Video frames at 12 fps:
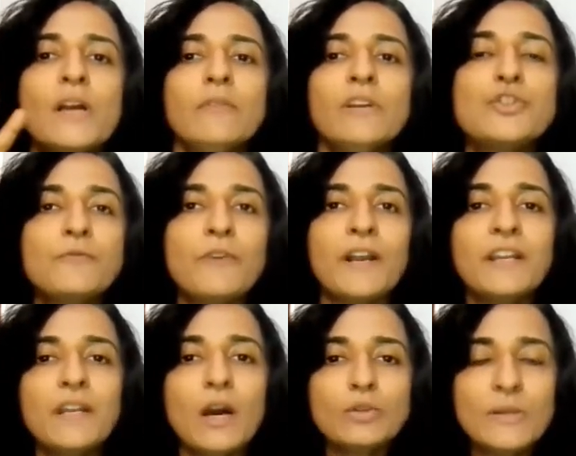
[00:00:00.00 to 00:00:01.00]
We should
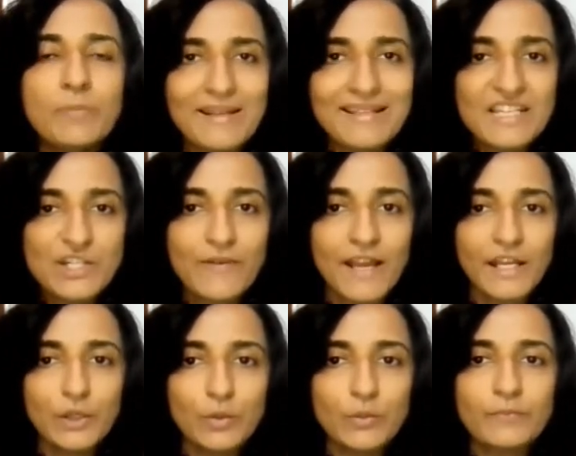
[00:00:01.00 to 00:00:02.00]
find out the present
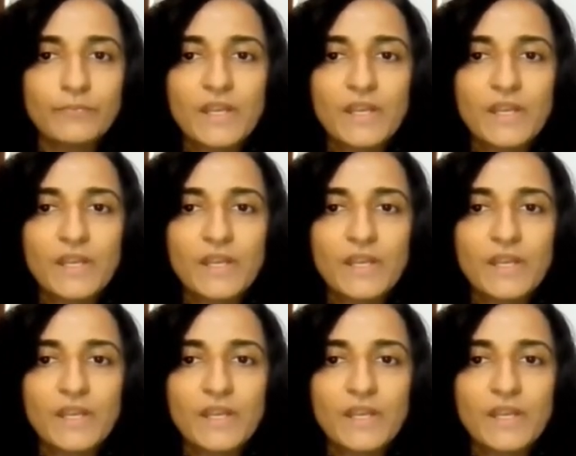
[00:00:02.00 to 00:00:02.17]
value.